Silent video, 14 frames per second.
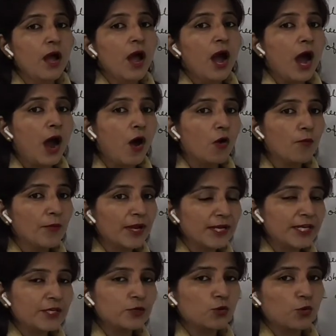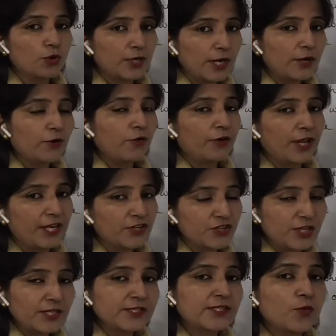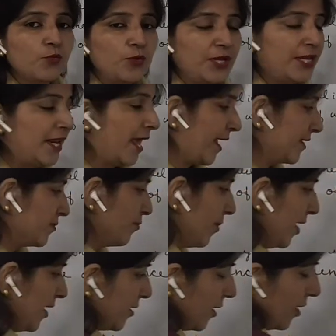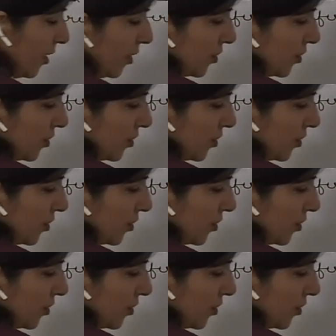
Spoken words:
how many total rotations the wheel has made.